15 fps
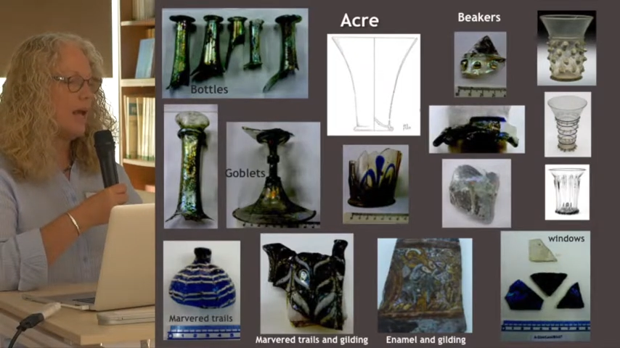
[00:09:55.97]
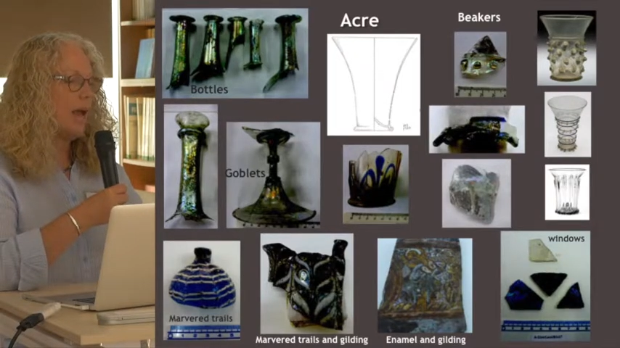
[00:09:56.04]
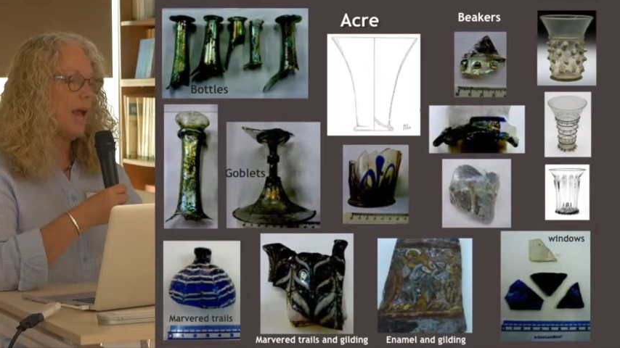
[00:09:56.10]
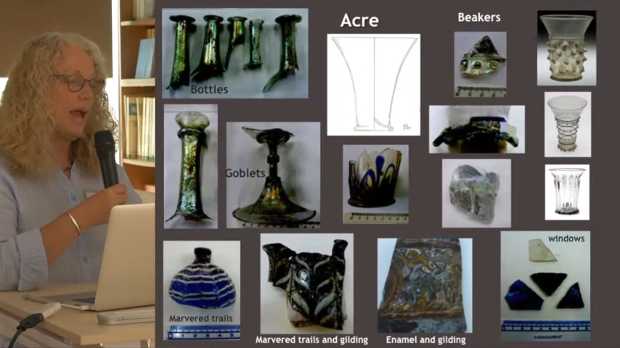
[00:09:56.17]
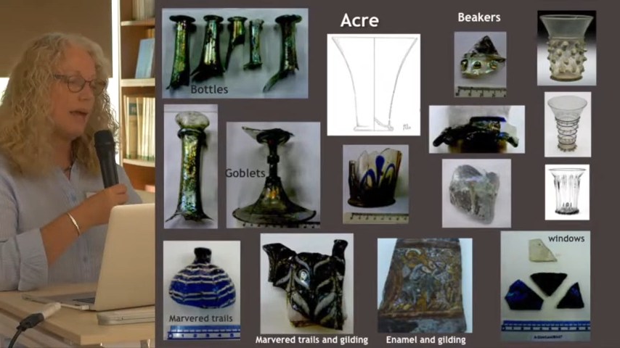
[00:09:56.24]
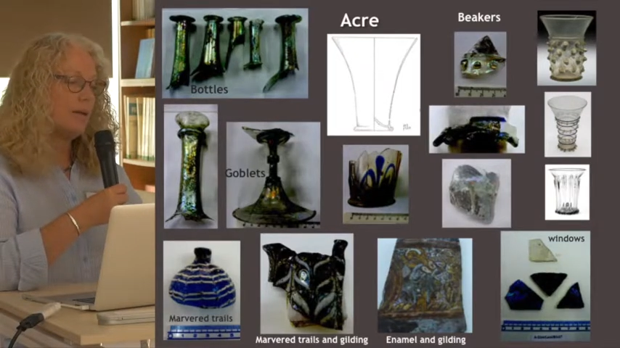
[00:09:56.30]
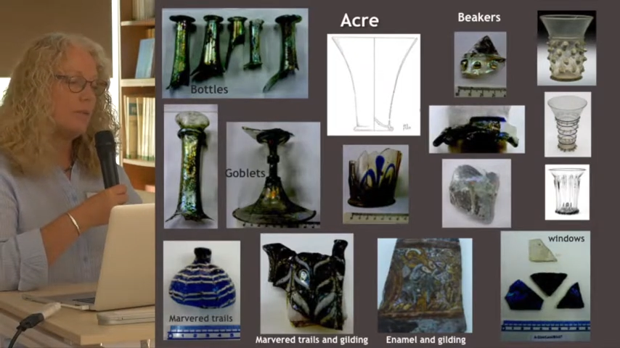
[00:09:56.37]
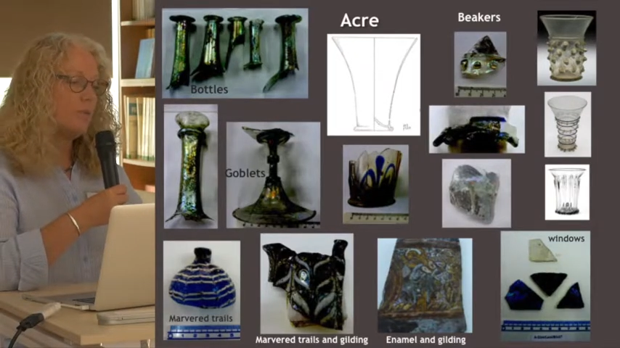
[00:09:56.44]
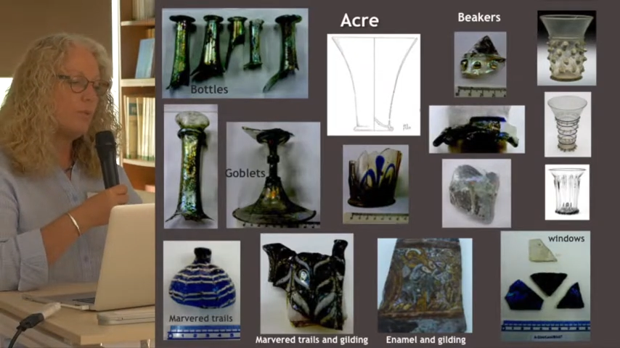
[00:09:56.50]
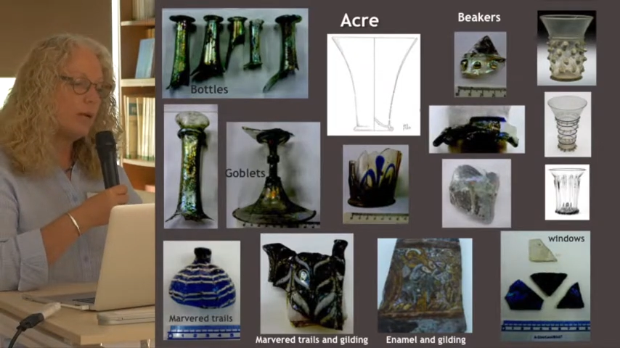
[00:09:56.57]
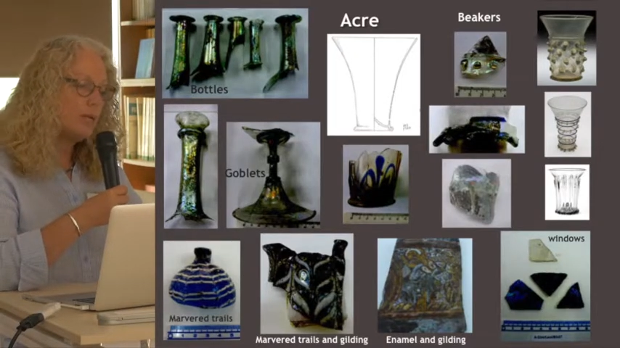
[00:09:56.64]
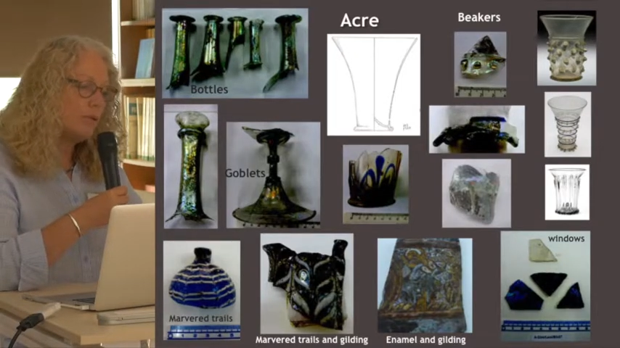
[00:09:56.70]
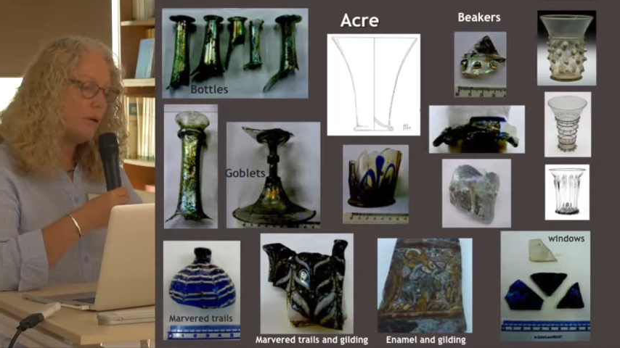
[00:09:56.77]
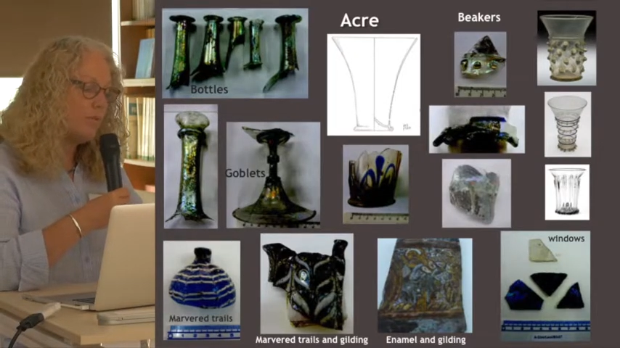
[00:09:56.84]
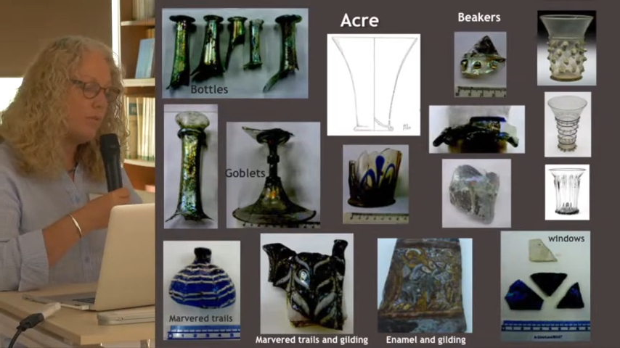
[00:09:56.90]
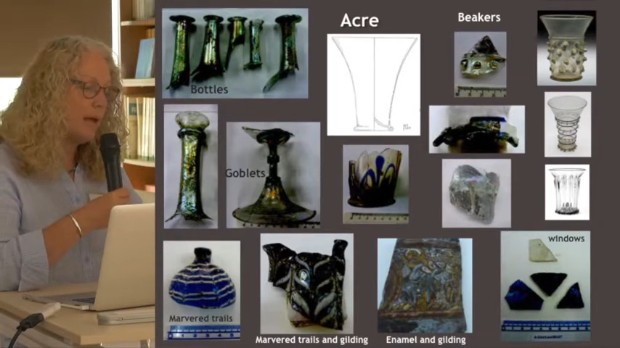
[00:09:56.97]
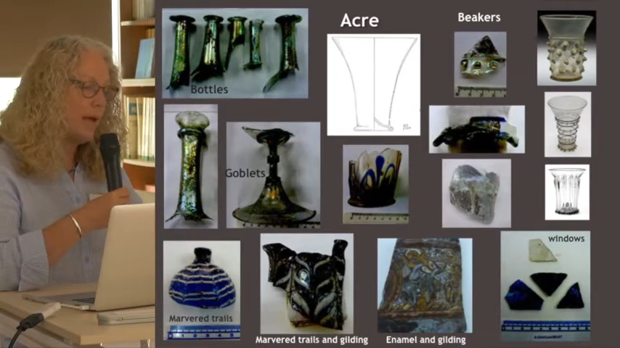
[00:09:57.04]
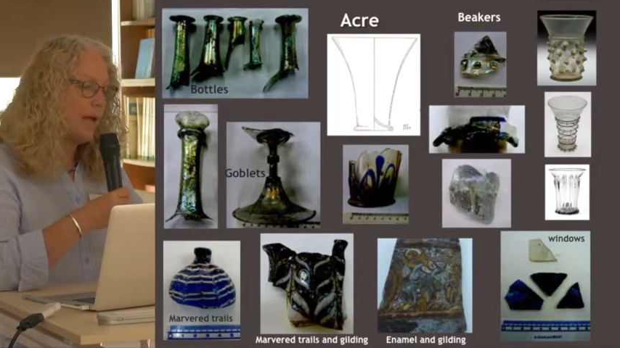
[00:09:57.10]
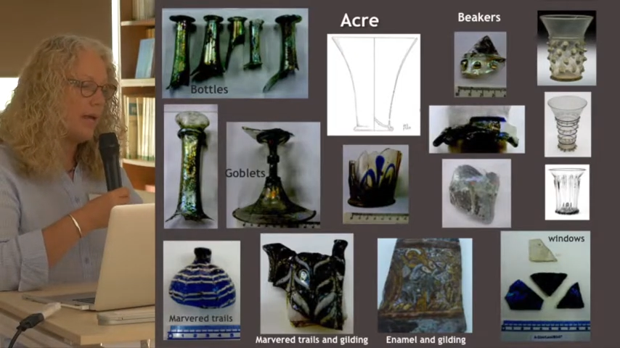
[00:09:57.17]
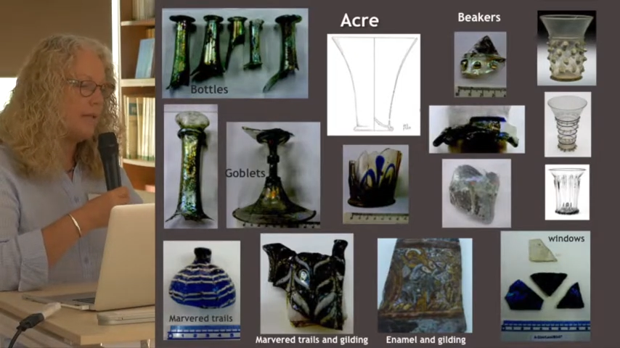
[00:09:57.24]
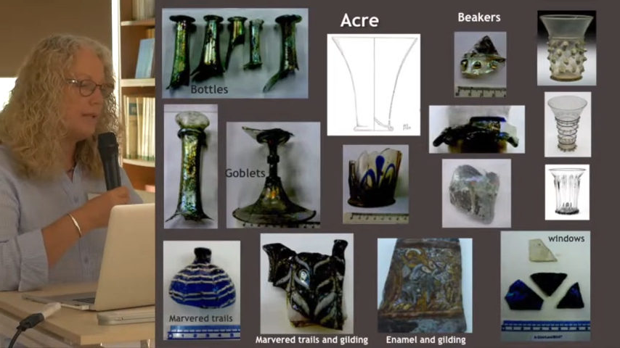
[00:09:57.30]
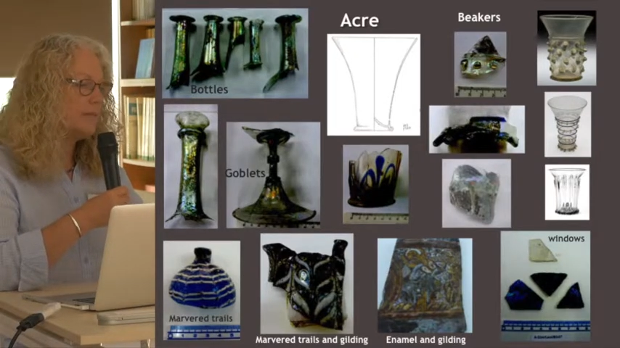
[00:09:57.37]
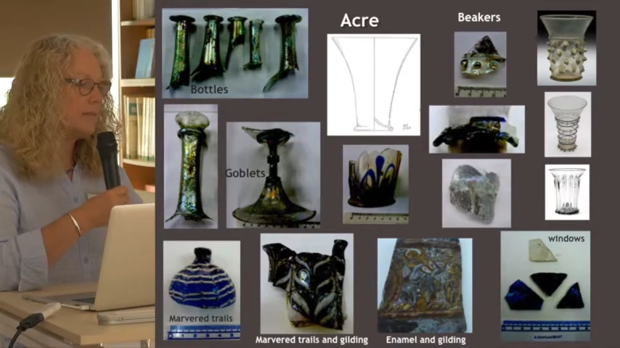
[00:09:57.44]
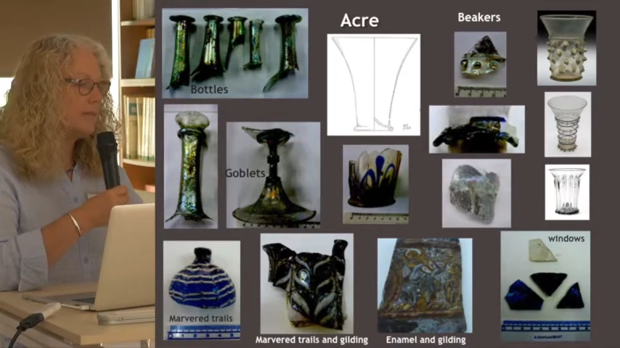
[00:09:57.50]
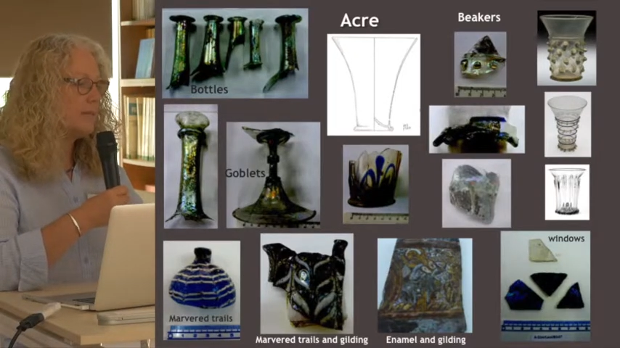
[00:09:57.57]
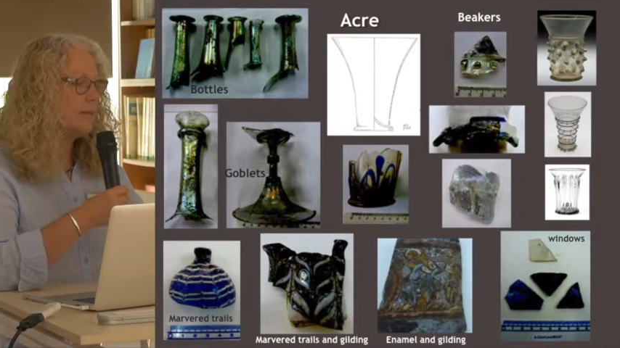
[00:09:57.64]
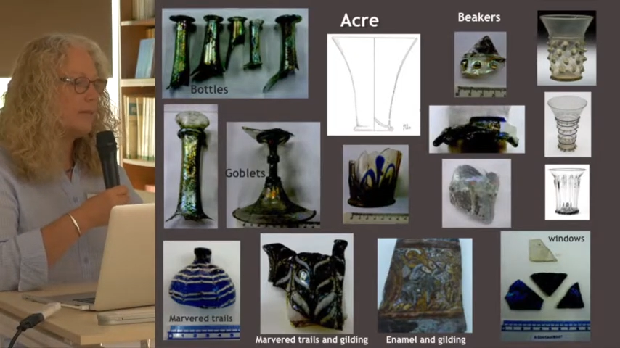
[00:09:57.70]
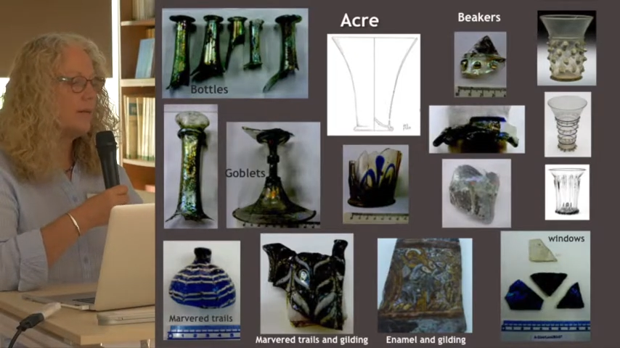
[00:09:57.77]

and window panes,